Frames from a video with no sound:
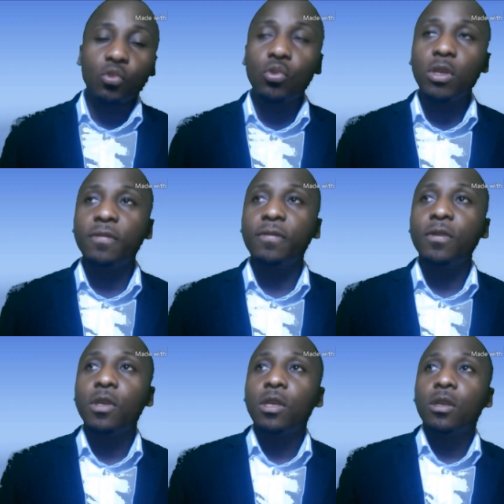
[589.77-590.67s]
So if
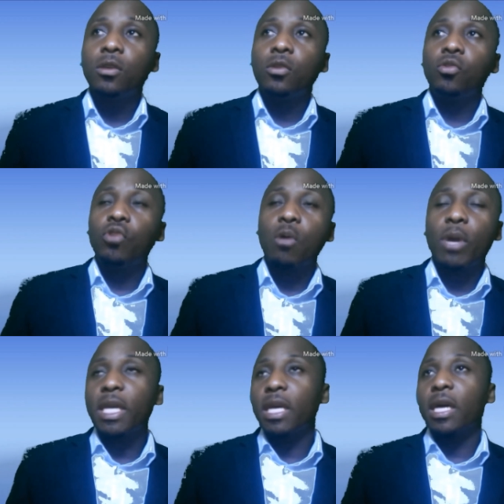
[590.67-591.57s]
you are
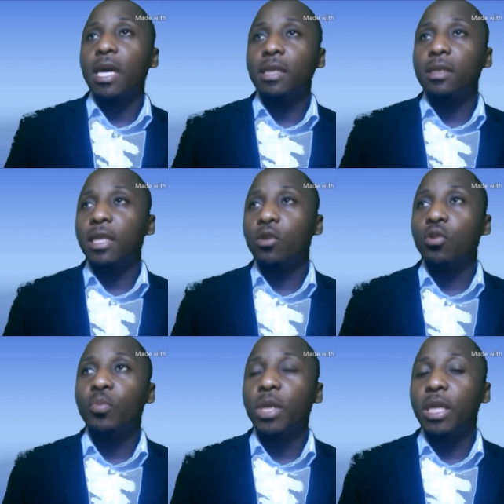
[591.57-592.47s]
working at a
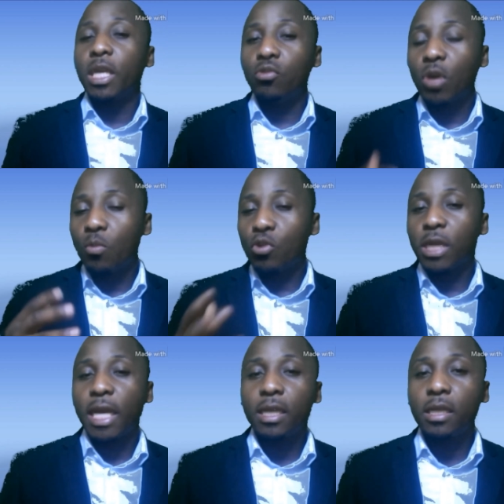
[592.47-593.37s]
company and you are
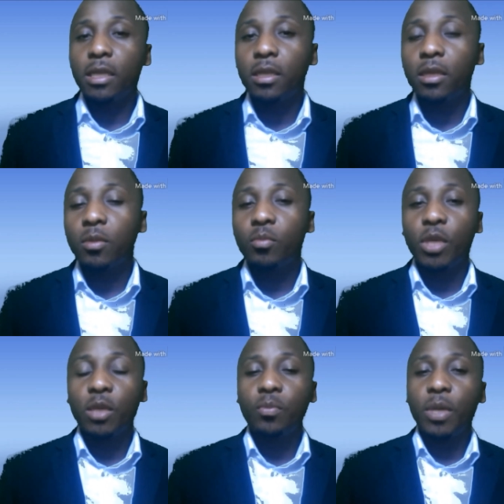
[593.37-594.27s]
most likely
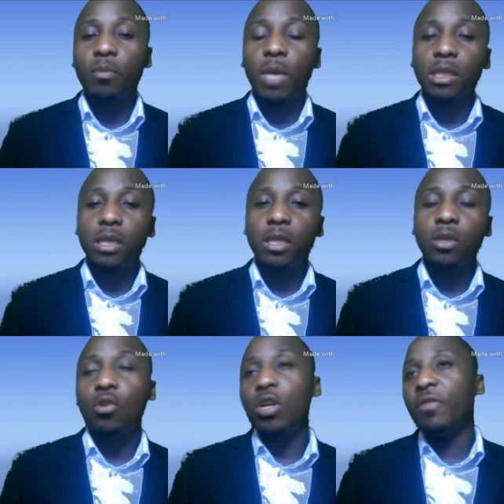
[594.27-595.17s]
being paid
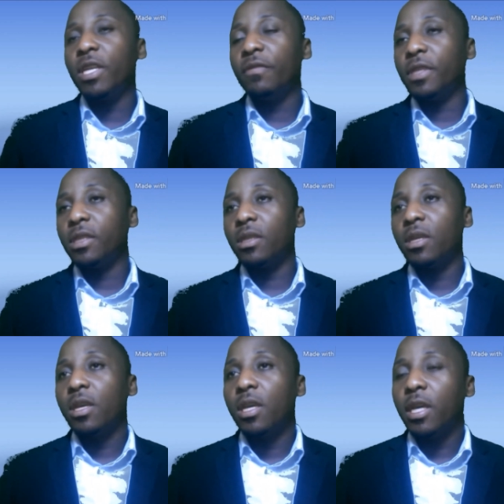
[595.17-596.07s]
monthly, or even if it's
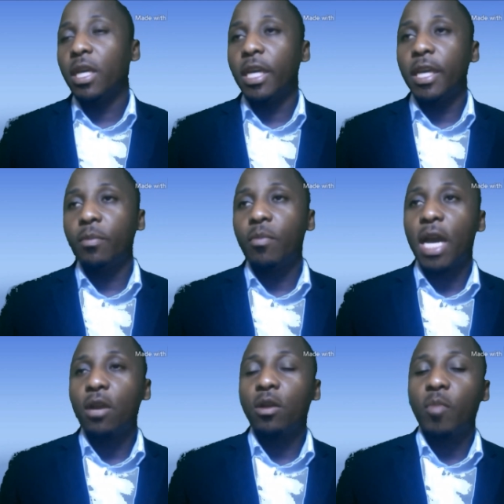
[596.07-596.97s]

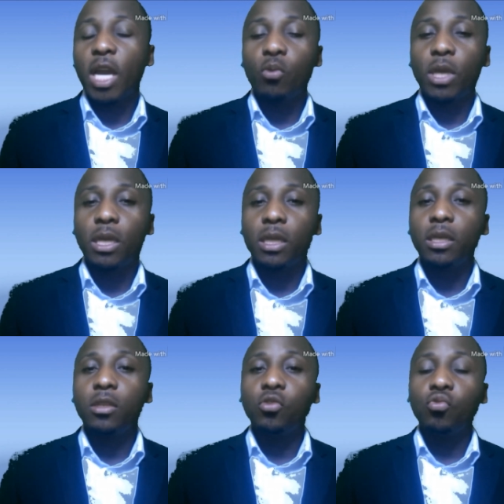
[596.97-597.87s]

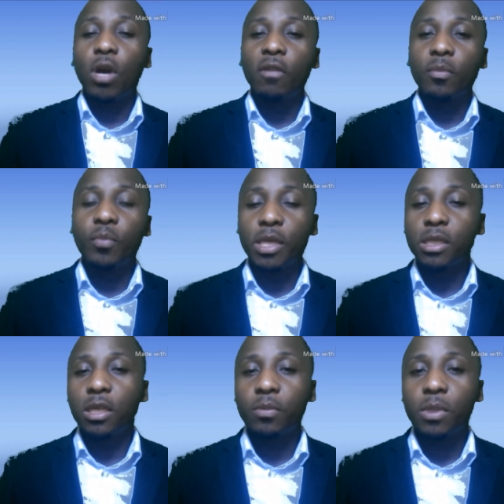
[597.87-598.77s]
bi-weekly, you have a
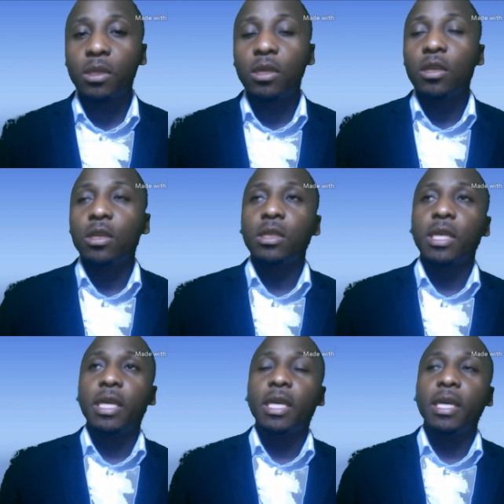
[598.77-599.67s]
pay slip.
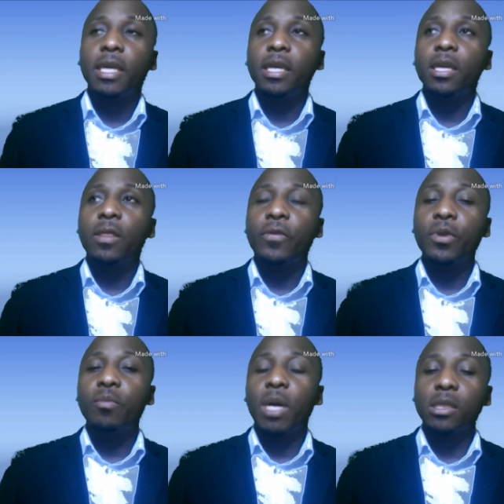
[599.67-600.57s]
the
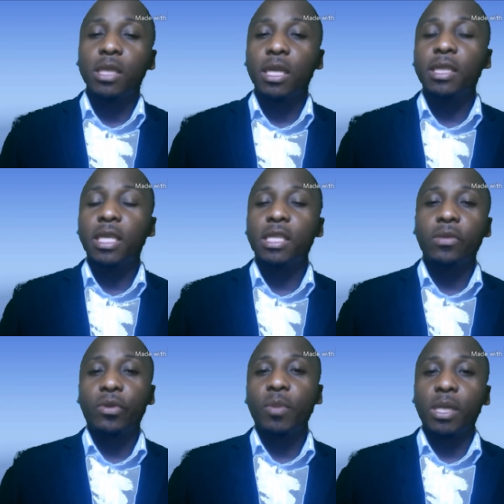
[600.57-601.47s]
3 months, the latest
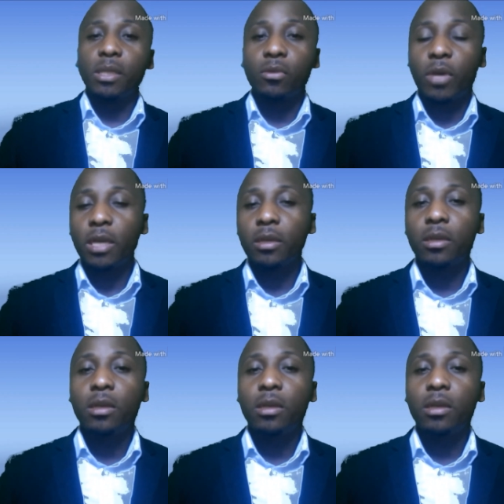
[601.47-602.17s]
3 months, right?